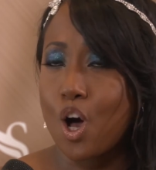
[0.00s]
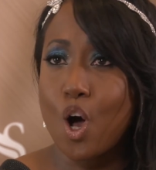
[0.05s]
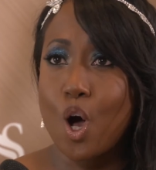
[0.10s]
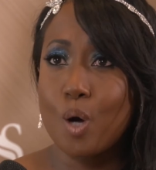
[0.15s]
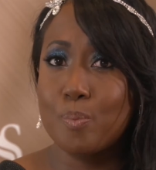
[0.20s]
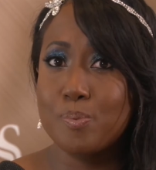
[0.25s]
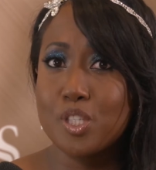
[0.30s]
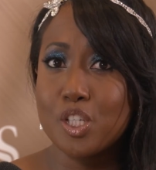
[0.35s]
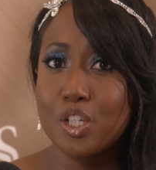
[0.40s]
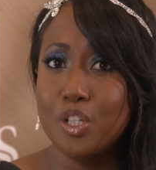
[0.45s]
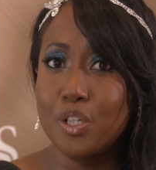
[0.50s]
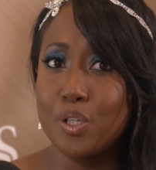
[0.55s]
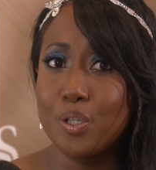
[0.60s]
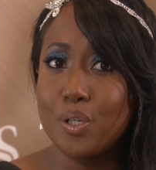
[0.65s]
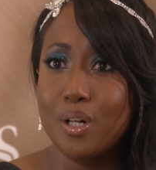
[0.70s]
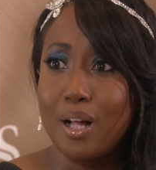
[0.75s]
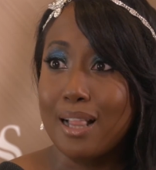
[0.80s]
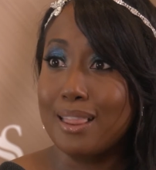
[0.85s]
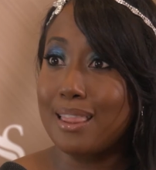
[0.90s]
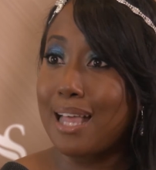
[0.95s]
Up to
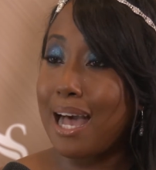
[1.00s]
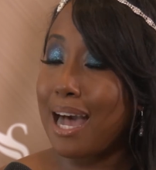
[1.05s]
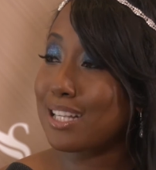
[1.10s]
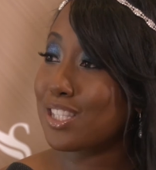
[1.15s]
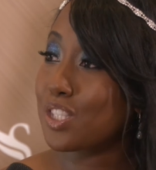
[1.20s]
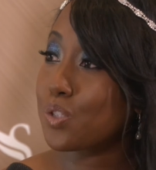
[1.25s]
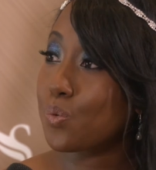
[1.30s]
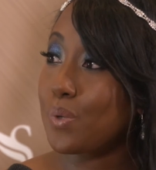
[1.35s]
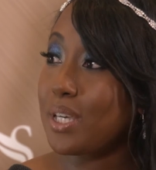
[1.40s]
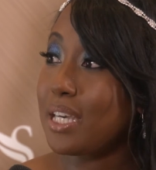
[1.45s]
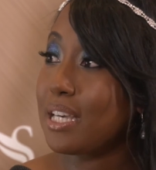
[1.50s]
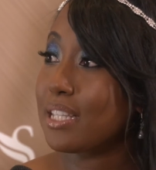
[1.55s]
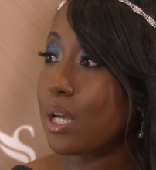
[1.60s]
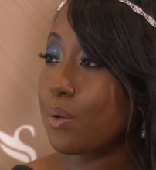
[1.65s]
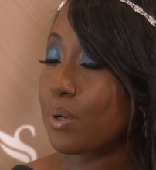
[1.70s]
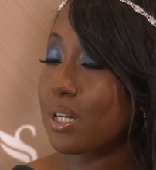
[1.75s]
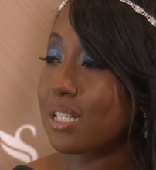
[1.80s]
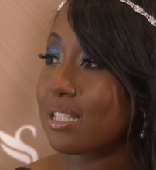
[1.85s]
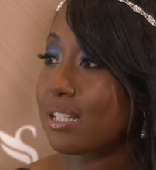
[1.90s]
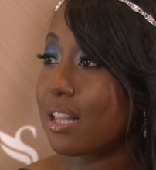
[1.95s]
last week, they
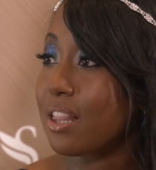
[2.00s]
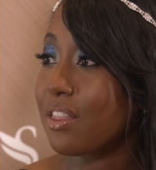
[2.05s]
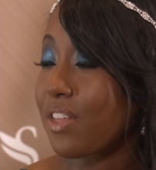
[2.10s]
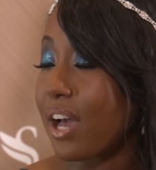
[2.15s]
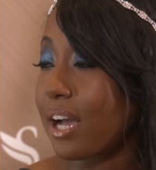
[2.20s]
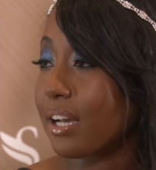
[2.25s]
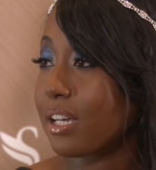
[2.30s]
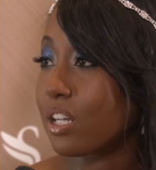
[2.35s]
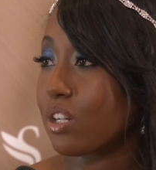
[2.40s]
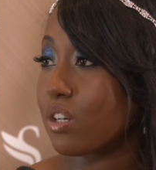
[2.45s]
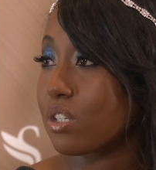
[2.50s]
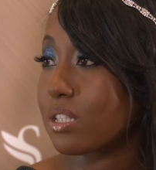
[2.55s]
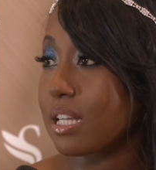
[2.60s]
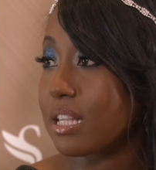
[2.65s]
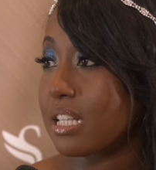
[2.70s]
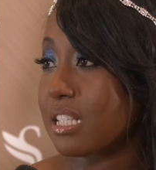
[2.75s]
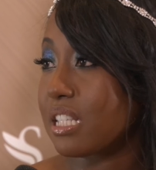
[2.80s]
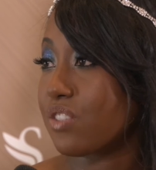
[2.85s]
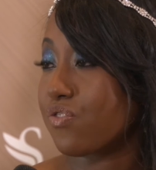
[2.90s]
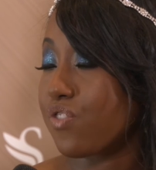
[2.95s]
were still thanking us,
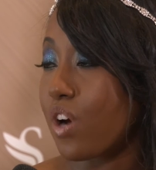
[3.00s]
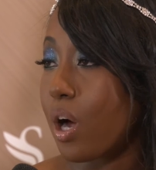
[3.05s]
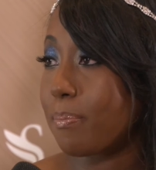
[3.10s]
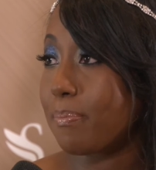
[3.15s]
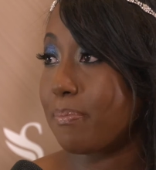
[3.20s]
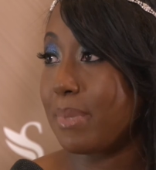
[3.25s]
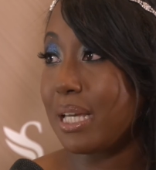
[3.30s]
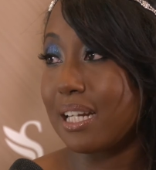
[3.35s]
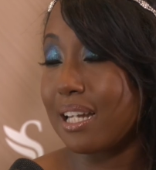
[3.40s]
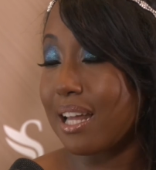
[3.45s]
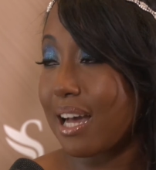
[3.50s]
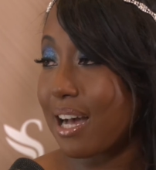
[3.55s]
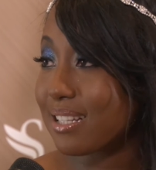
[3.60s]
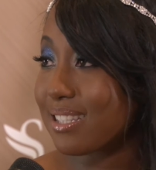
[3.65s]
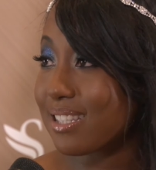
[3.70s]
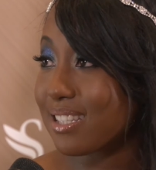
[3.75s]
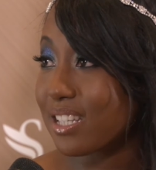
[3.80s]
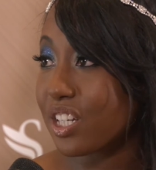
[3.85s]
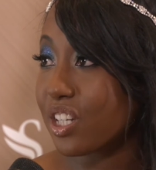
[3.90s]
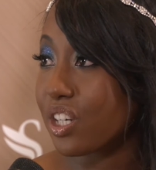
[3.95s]
and this is from mid
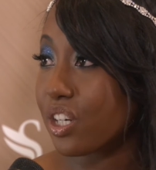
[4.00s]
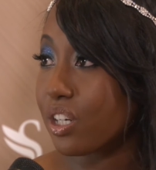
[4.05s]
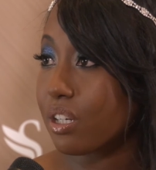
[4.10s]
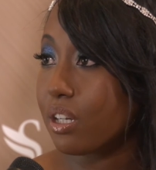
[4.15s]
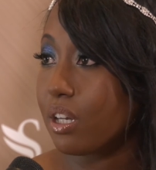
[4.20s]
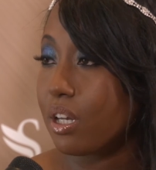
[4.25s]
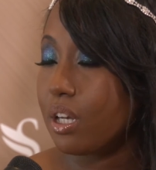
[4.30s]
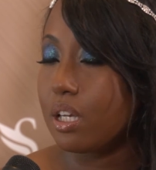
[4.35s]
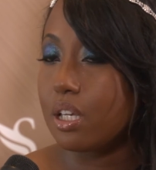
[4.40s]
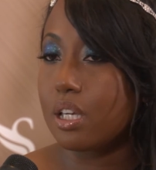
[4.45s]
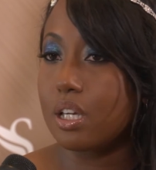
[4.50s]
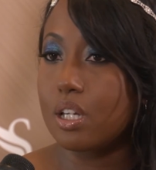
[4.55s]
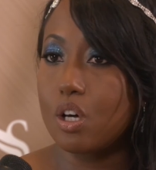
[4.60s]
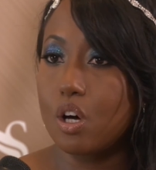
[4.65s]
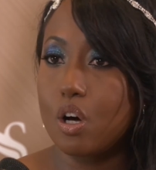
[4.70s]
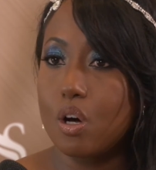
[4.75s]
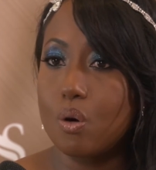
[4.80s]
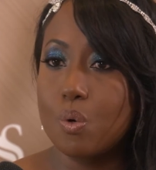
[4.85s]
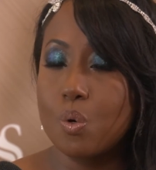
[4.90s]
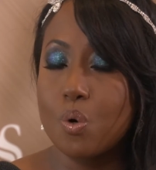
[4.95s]
last year. You
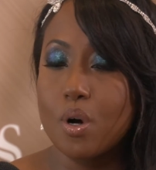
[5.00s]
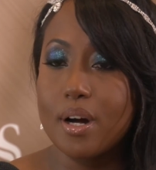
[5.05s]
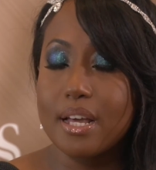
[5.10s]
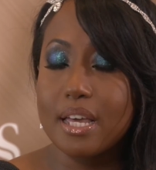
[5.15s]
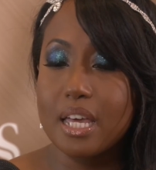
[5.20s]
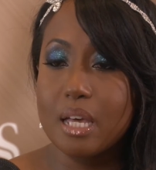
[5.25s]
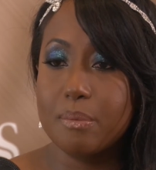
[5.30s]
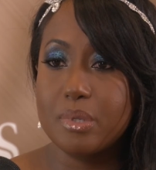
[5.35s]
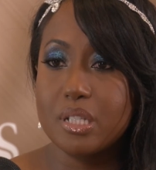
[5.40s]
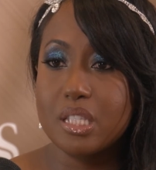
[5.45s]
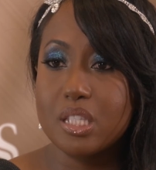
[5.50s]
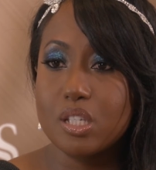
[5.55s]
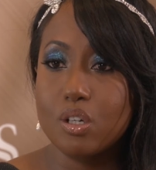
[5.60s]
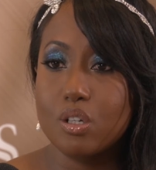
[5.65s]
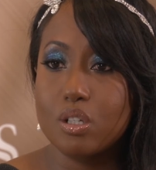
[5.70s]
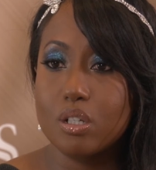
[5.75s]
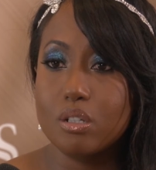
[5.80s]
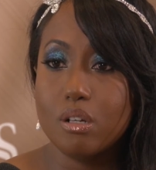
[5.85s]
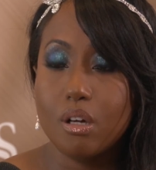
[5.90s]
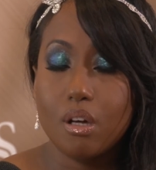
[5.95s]
know, we were able
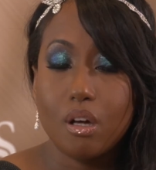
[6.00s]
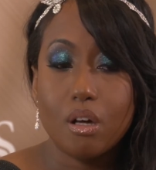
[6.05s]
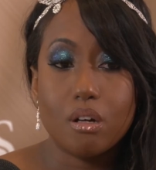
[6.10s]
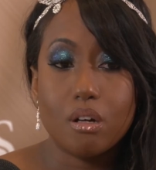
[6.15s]
to